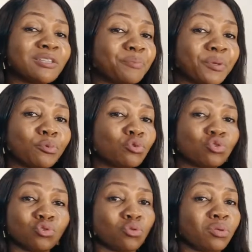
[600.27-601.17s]
people
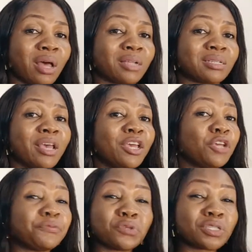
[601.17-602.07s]
to know that
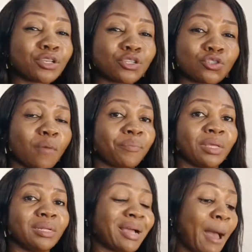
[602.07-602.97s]
if you say
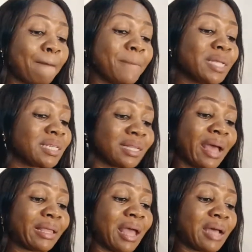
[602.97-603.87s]
something, they can meet it
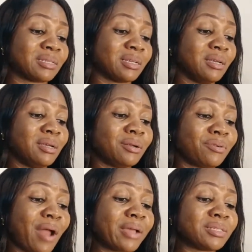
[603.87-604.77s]
like that.
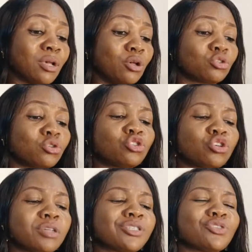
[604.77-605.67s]
Right? So
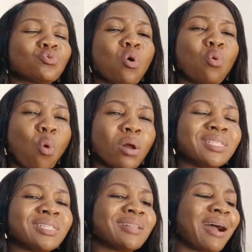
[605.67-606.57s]
trust is one
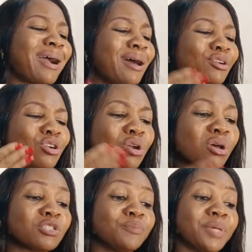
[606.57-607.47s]
quality that
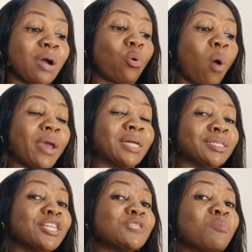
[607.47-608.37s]
cannot be acquired.
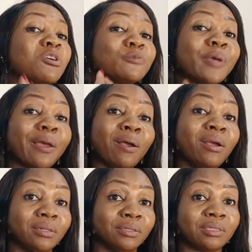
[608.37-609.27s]
It must be earned.